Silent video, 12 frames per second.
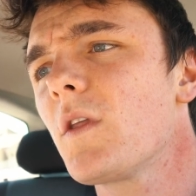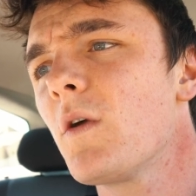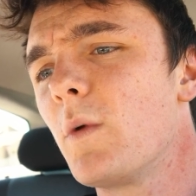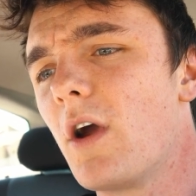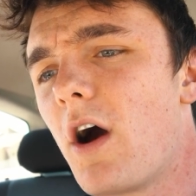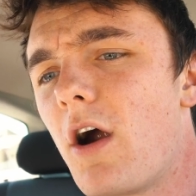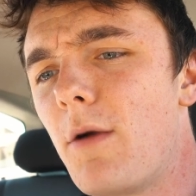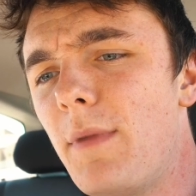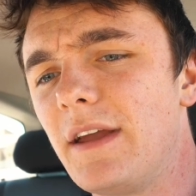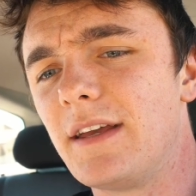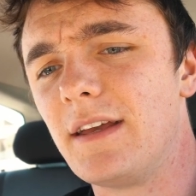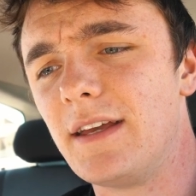we are
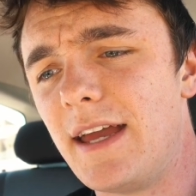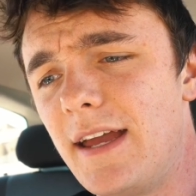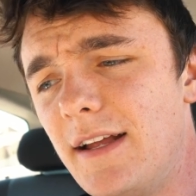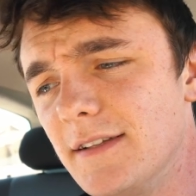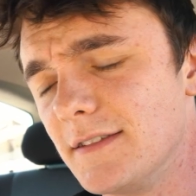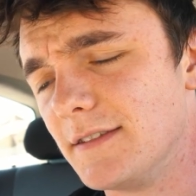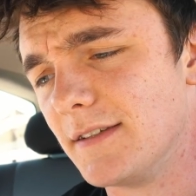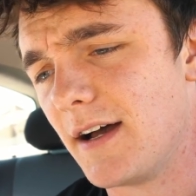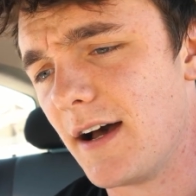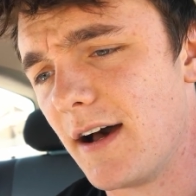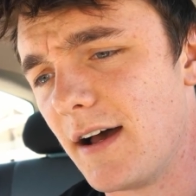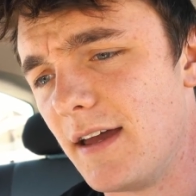making gains
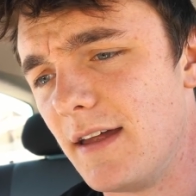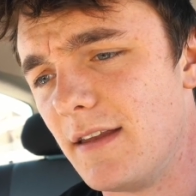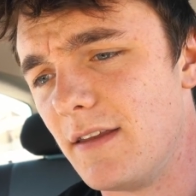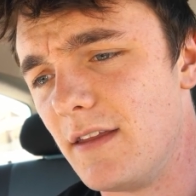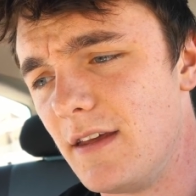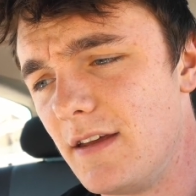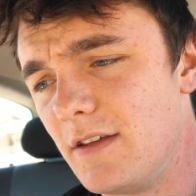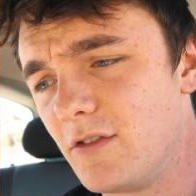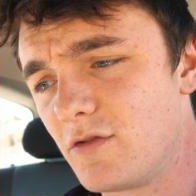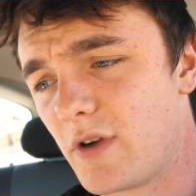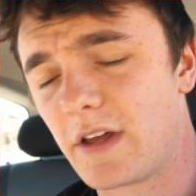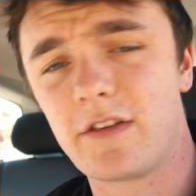in the
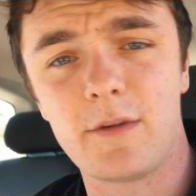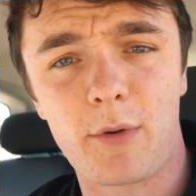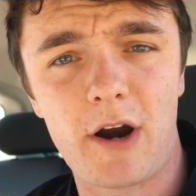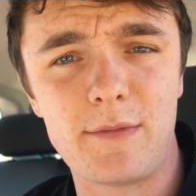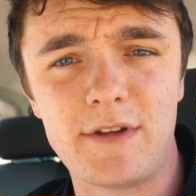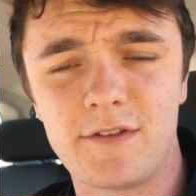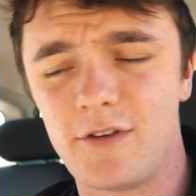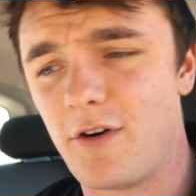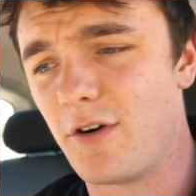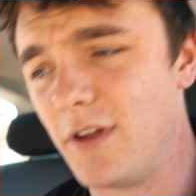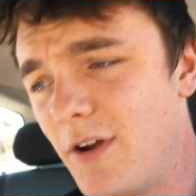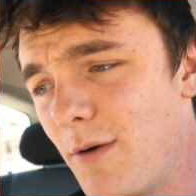strength department,
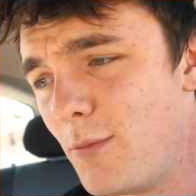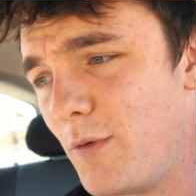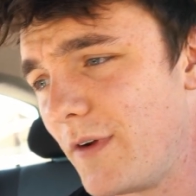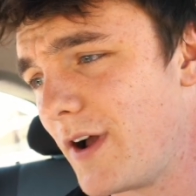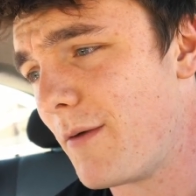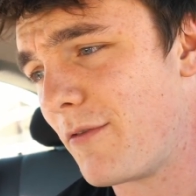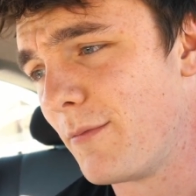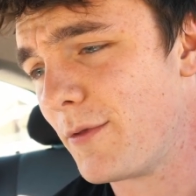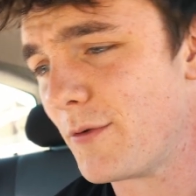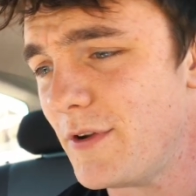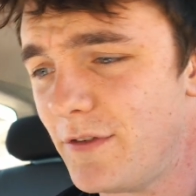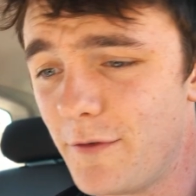so, you know, I'm moving up from
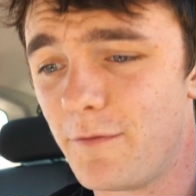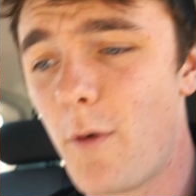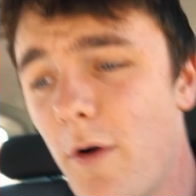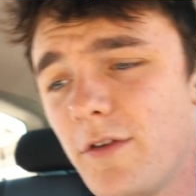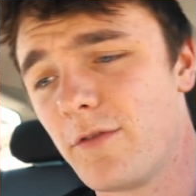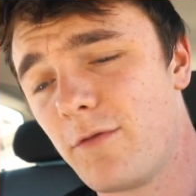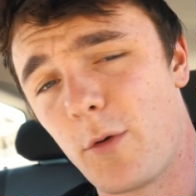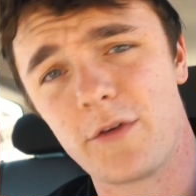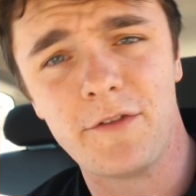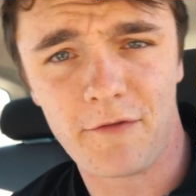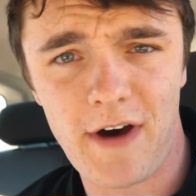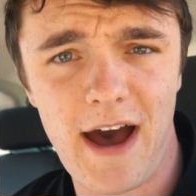threes to fours and
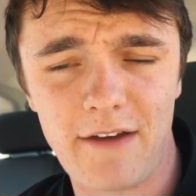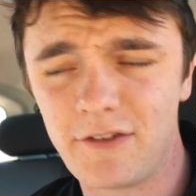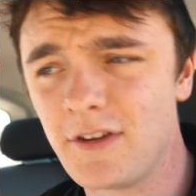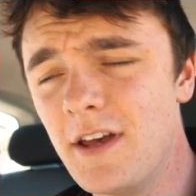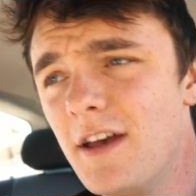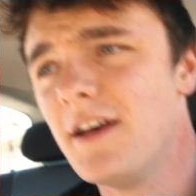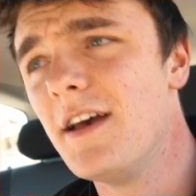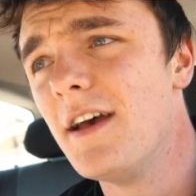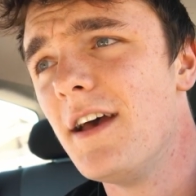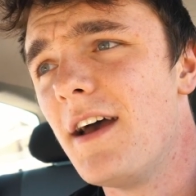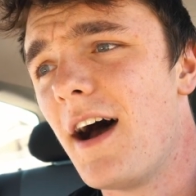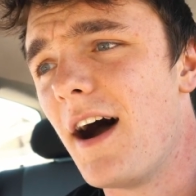fours to fives.
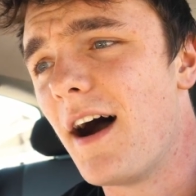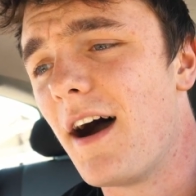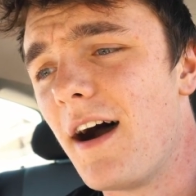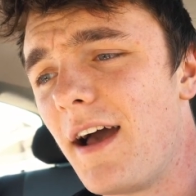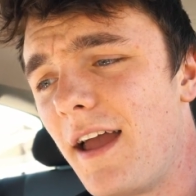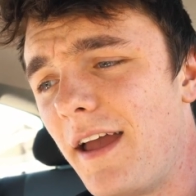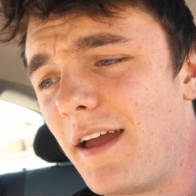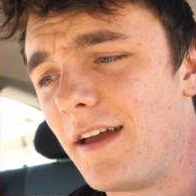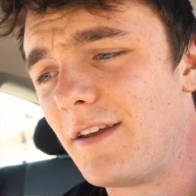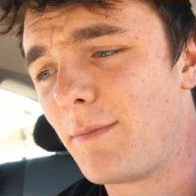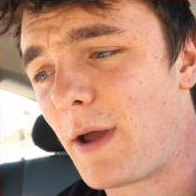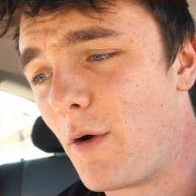
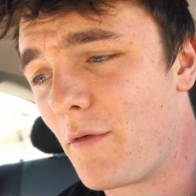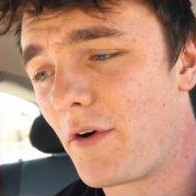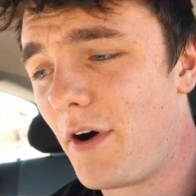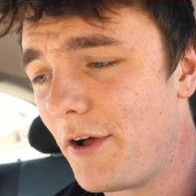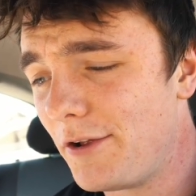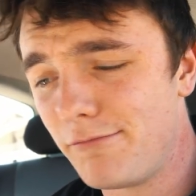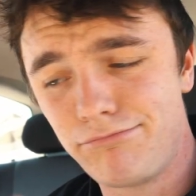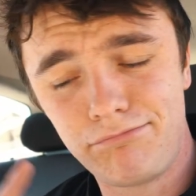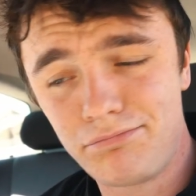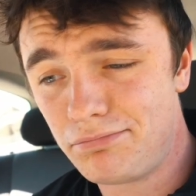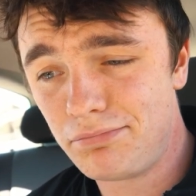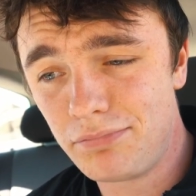And my overall
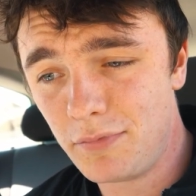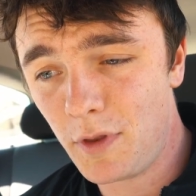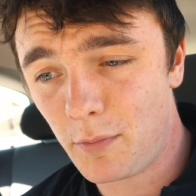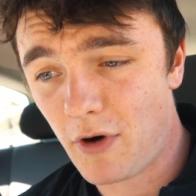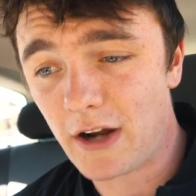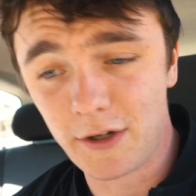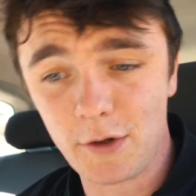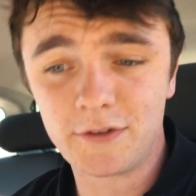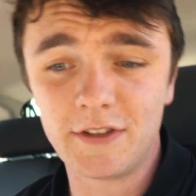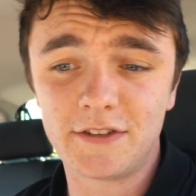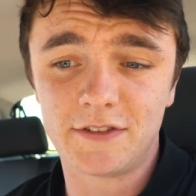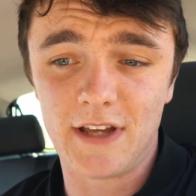
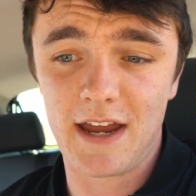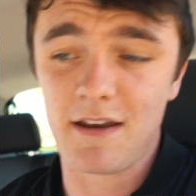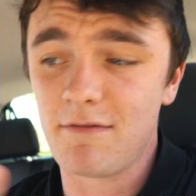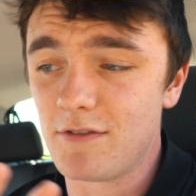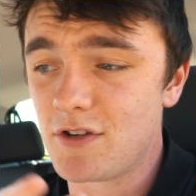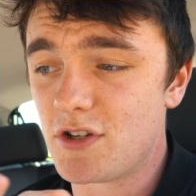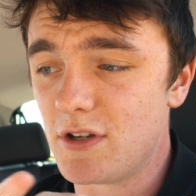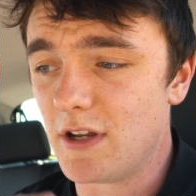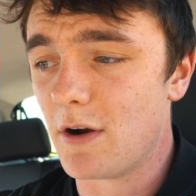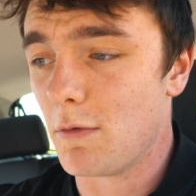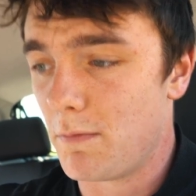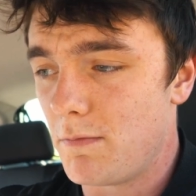prognosis and, you
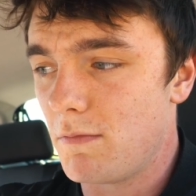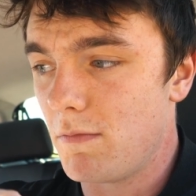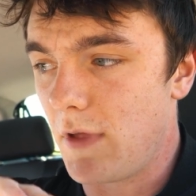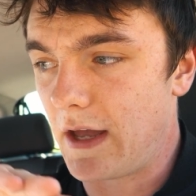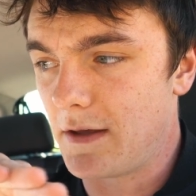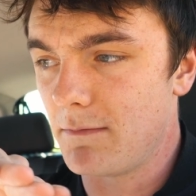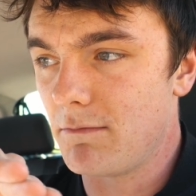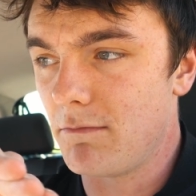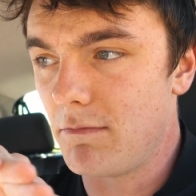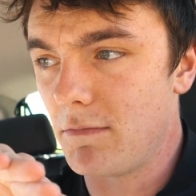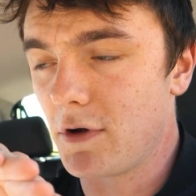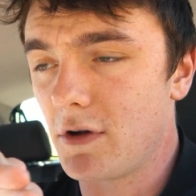know, like,
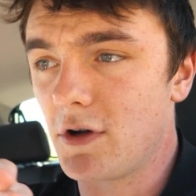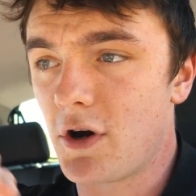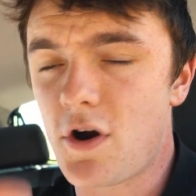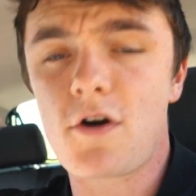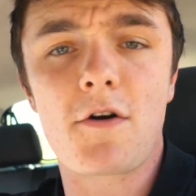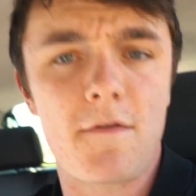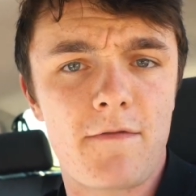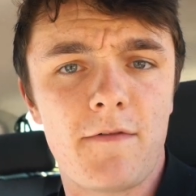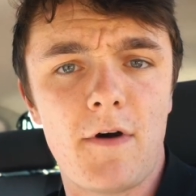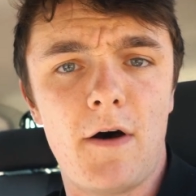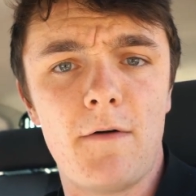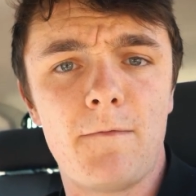
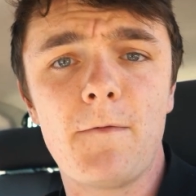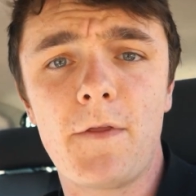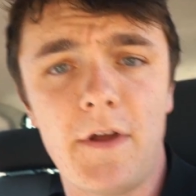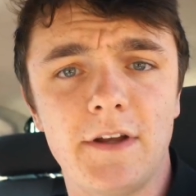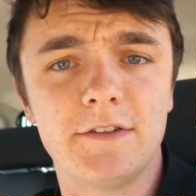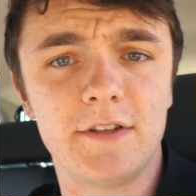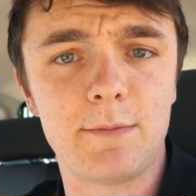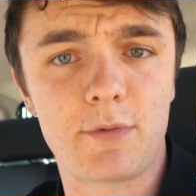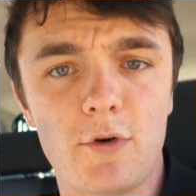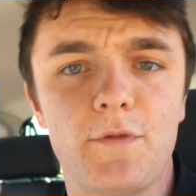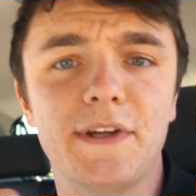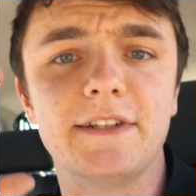curve of things
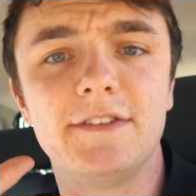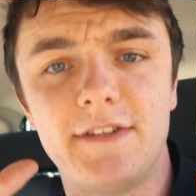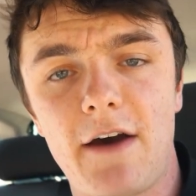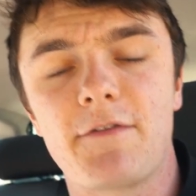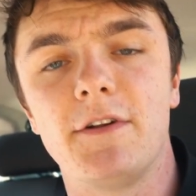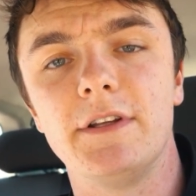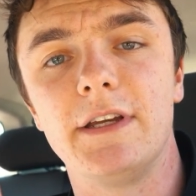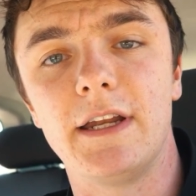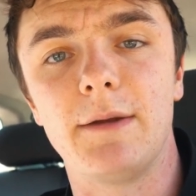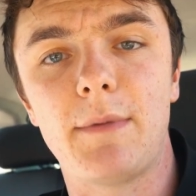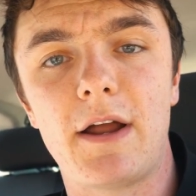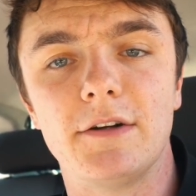improving is definitely
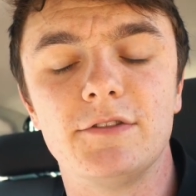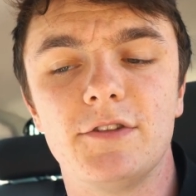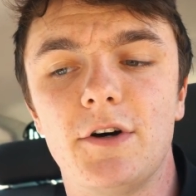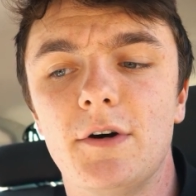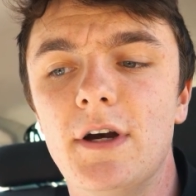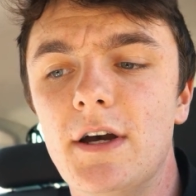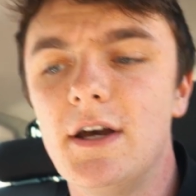getting better. So,